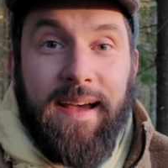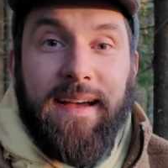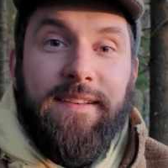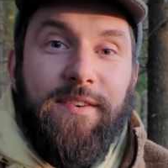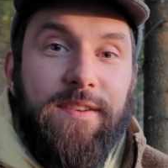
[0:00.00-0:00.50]

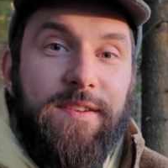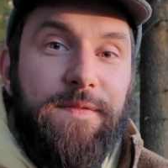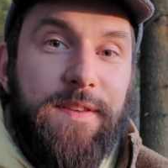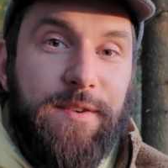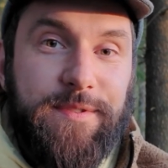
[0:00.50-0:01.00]
And all
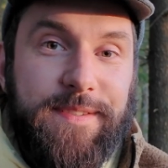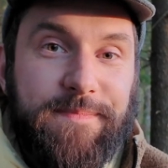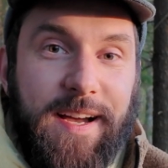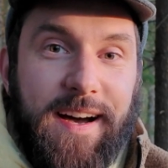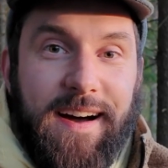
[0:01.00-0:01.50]
of those
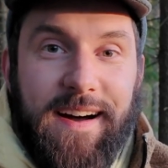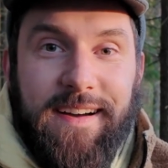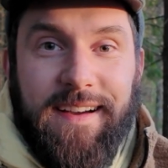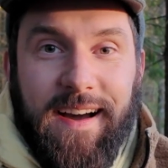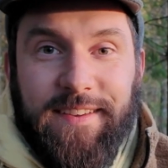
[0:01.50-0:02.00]

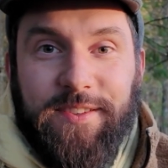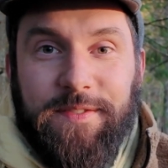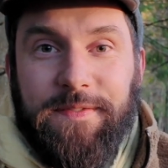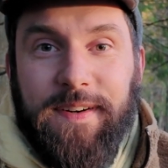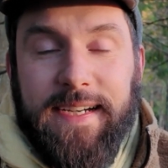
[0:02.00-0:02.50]
are kind
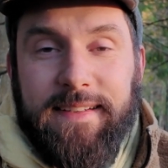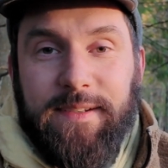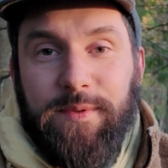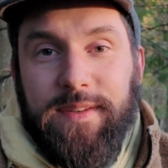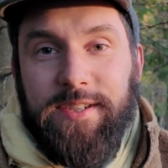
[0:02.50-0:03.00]
of
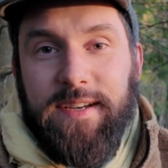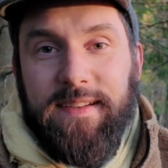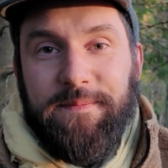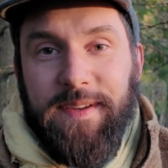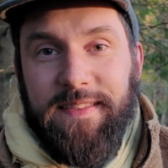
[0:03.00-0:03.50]
fighting with each
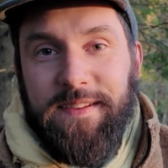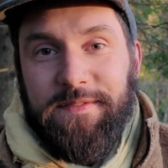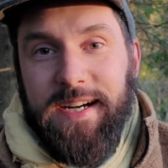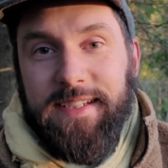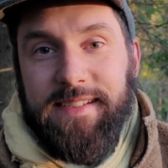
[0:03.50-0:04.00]
other. And the
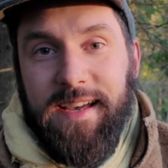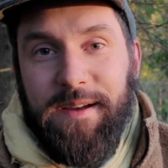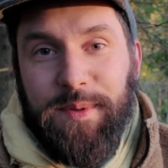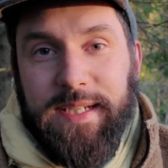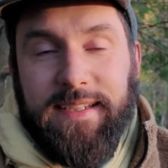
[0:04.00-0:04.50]
fight is
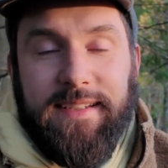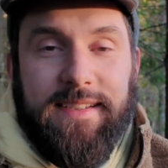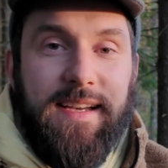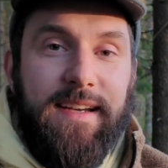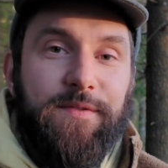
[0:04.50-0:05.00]
happening
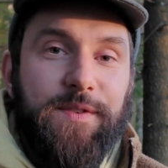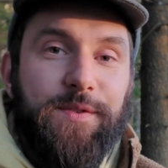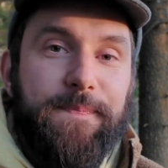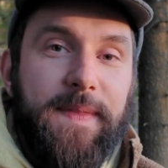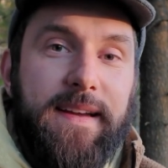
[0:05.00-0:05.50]
inside of
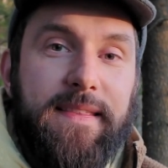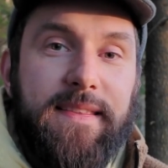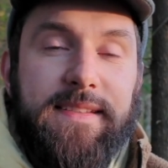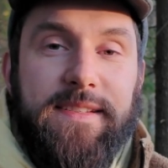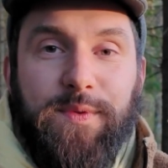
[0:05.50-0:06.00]
you. And
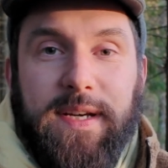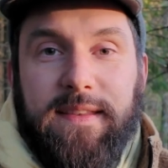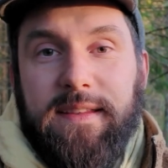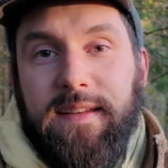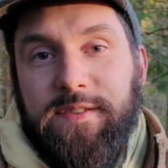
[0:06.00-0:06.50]
this is where
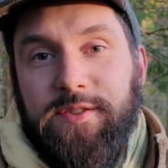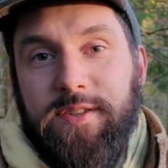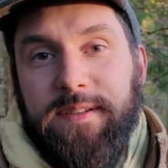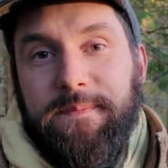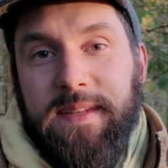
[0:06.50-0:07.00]
the
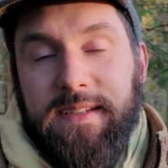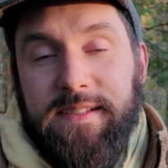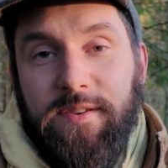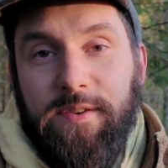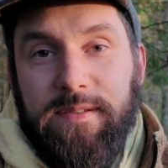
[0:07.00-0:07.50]
tension
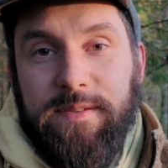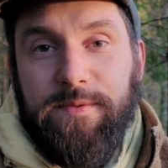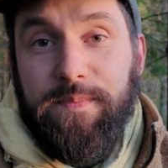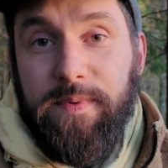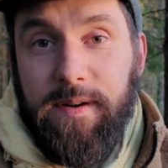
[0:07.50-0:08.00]
is also
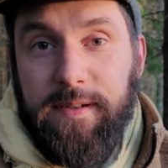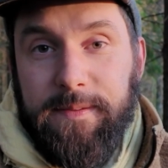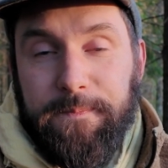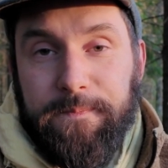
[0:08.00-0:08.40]
born.